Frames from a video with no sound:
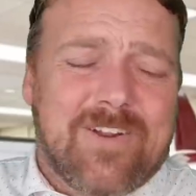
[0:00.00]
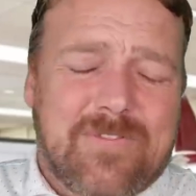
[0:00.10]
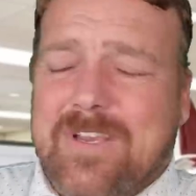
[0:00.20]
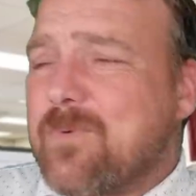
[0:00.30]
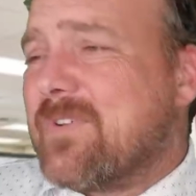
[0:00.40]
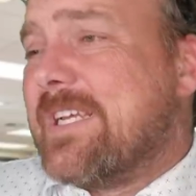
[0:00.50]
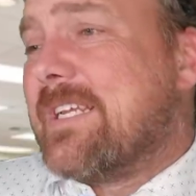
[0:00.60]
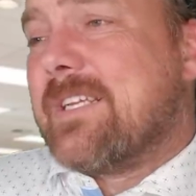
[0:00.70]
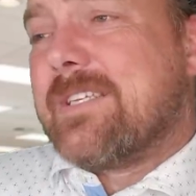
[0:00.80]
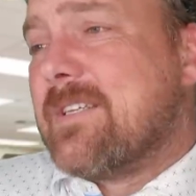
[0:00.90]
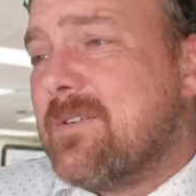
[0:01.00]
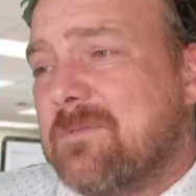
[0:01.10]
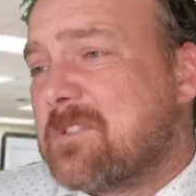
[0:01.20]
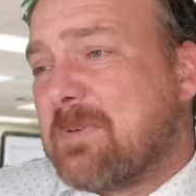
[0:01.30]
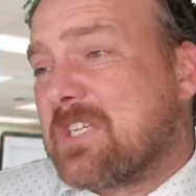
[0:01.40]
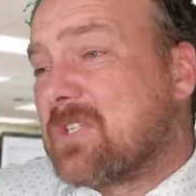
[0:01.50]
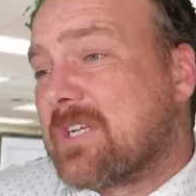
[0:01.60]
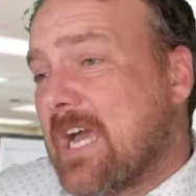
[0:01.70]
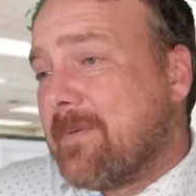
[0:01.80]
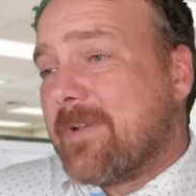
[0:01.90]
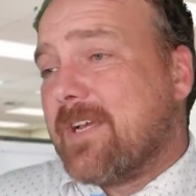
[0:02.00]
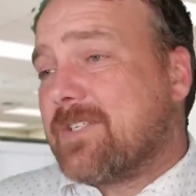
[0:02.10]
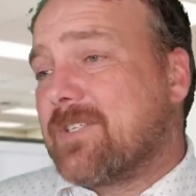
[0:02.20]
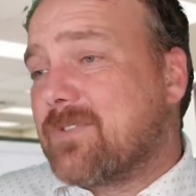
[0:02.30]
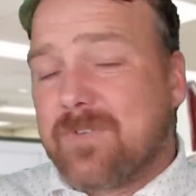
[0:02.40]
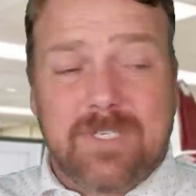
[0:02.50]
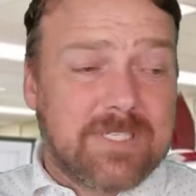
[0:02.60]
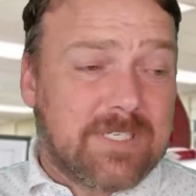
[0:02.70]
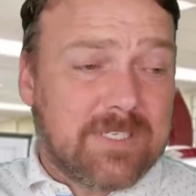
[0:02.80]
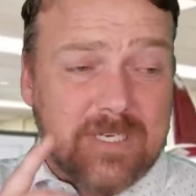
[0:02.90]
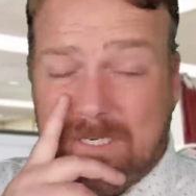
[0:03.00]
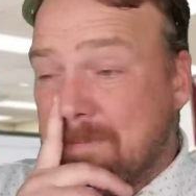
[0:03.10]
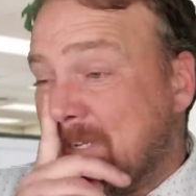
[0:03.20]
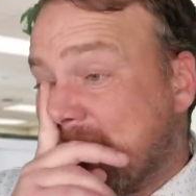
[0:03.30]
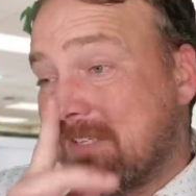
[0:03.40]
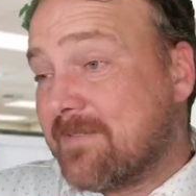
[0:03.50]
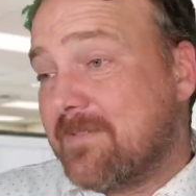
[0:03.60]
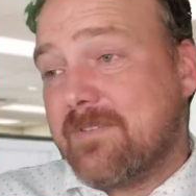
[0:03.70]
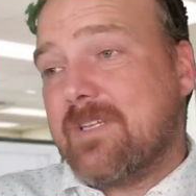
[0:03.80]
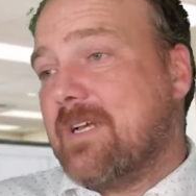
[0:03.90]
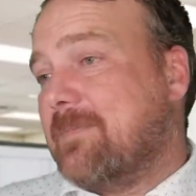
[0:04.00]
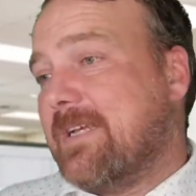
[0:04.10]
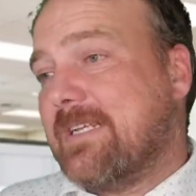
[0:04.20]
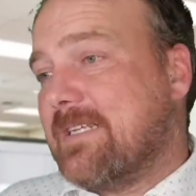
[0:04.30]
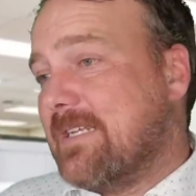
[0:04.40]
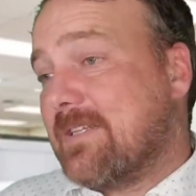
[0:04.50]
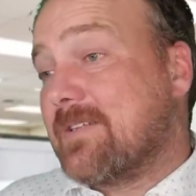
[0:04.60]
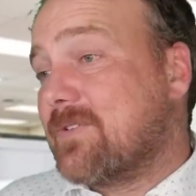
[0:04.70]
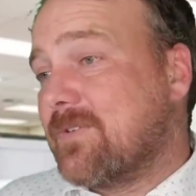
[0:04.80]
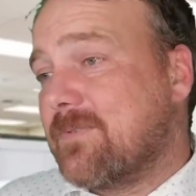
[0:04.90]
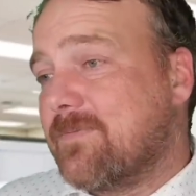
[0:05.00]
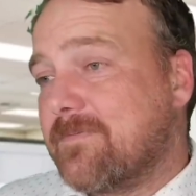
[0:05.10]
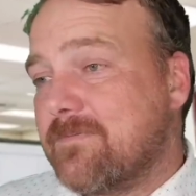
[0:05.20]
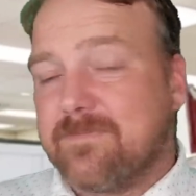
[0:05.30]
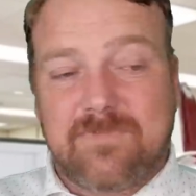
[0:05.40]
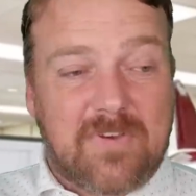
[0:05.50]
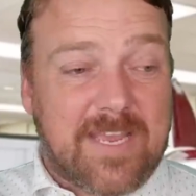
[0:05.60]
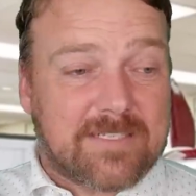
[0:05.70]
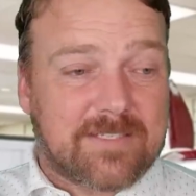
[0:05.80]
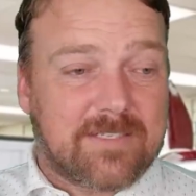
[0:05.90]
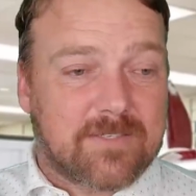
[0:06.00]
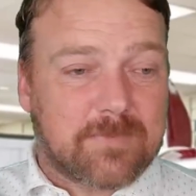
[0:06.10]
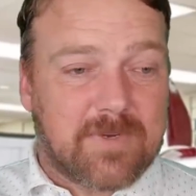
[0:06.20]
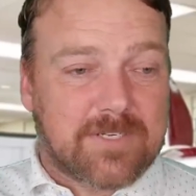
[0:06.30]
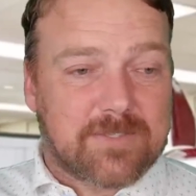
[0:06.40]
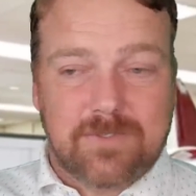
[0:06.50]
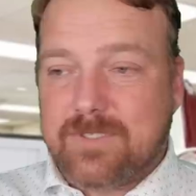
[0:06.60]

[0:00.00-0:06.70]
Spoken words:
I don't think we'll need any special accommodations, really. Nothing too fancy or special.